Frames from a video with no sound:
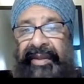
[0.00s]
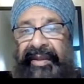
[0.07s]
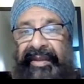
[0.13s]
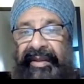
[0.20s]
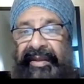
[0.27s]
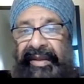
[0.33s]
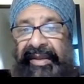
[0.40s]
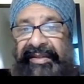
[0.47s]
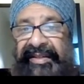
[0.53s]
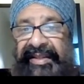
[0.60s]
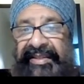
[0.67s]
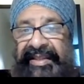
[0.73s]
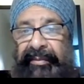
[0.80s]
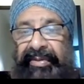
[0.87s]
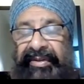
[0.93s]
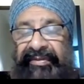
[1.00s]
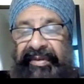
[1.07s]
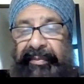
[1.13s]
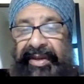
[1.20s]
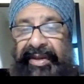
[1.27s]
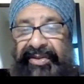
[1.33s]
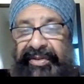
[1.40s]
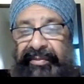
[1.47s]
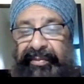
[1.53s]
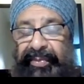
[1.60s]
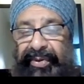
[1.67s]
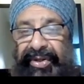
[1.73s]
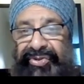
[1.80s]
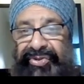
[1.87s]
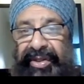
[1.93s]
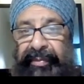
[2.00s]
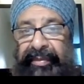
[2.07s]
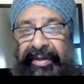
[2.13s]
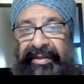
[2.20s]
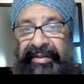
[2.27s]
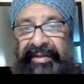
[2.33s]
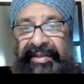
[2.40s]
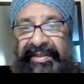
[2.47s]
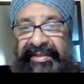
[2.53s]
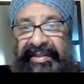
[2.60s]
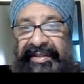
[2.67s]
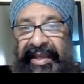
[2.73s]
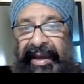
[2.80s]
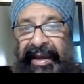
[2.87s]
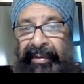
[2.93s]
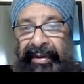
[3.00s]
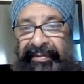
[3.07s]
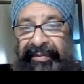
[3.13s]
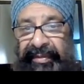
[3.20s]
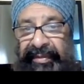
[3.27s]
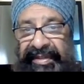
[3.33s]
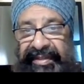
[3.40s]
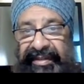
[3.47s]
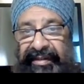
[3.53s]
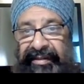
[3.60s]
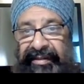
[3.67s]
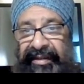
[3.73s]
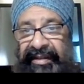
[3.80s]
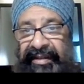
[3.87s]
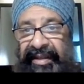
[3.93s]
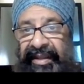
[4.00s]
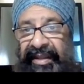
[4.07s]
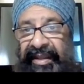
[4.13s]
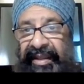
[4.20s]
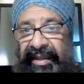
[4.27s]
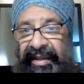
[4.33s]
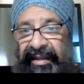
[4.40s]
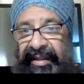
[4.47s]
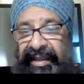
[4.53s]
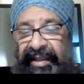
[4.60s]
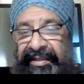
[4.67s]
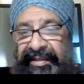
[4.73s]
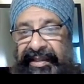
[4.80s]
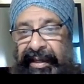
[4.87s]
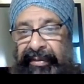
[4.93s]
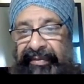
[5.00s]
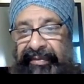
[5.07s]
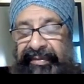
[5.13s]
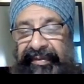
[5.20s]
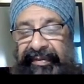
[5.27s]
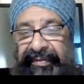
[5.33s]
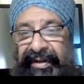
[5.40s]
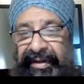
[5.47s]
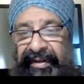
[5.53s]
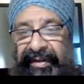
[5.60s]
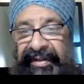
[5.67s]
Here's an example of a patient pre-treatment. This is the airway from the side, and here's the airway from the front.